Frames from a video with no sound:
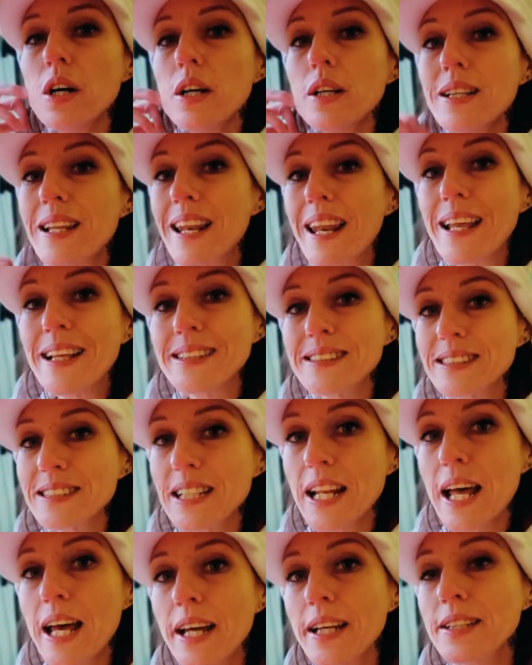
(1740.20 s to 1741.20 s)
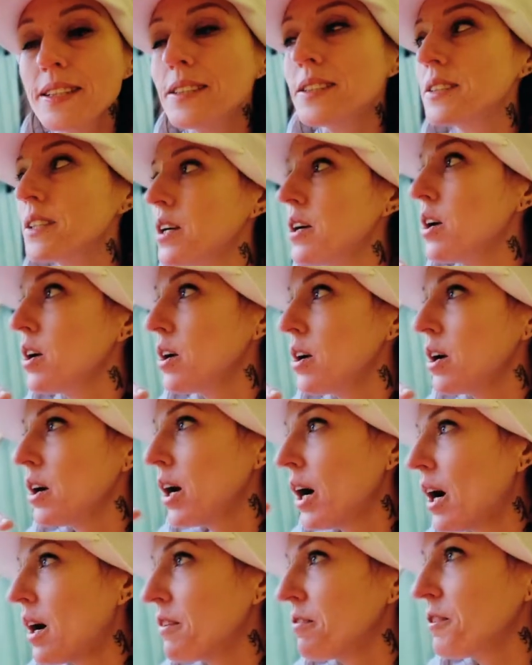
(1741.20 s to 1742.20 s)
the landslides
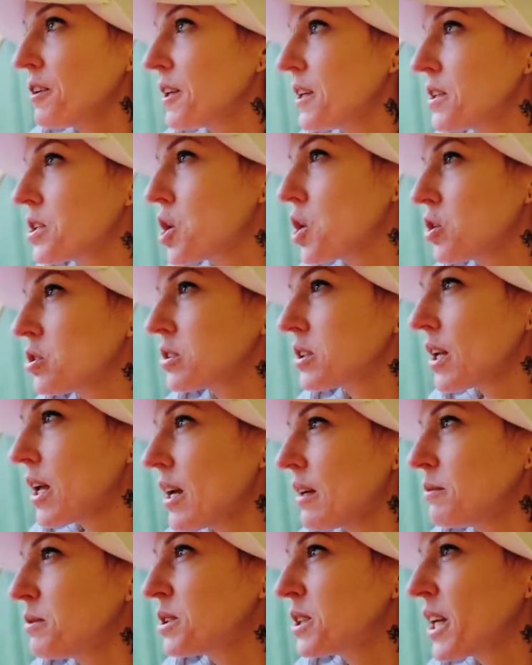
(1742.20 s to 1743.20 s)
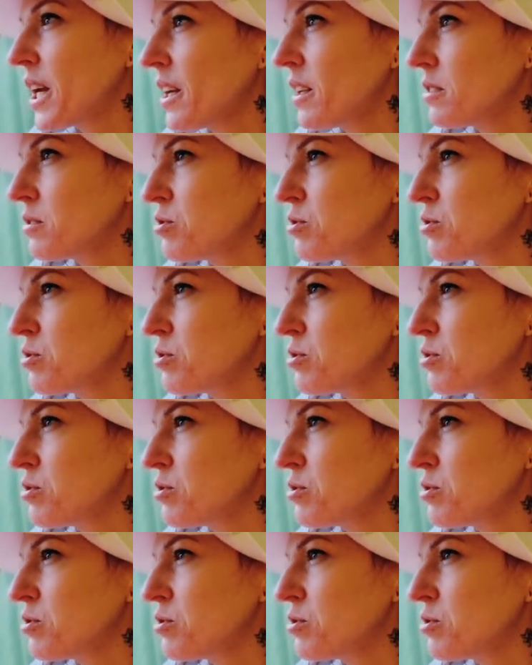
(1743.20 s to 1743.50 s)
I think it calls limescale